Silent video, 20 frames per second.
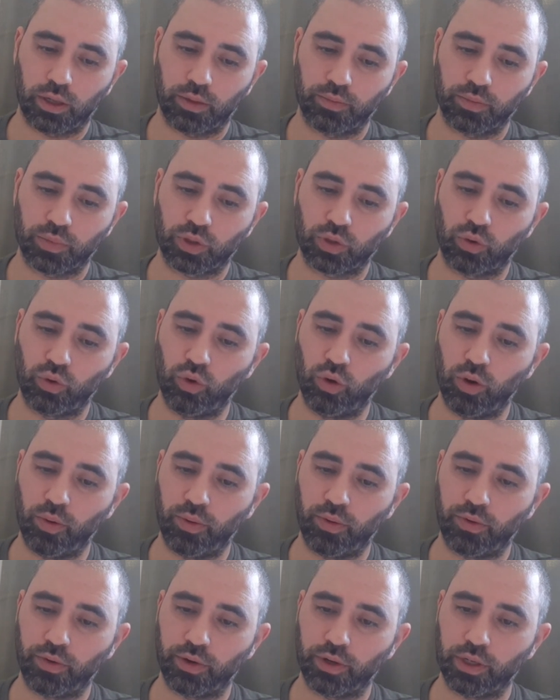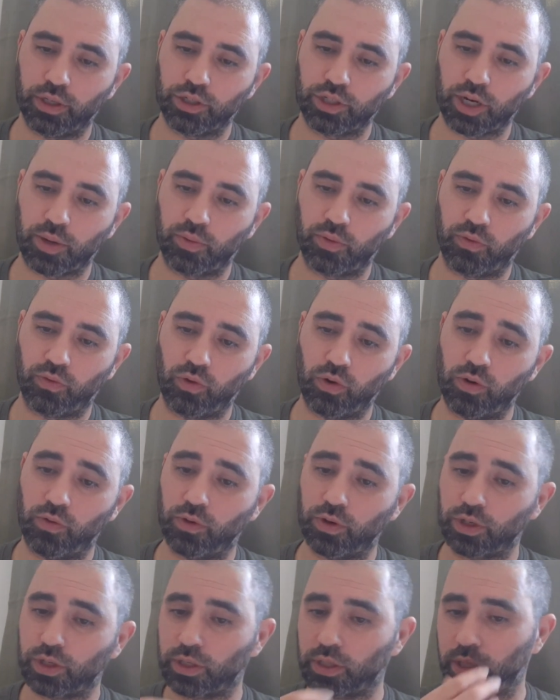So whoever, in chapter 4,
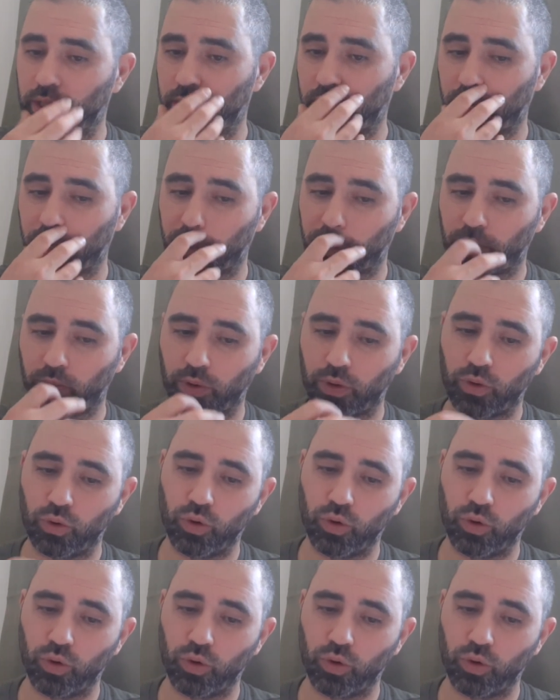verse 93,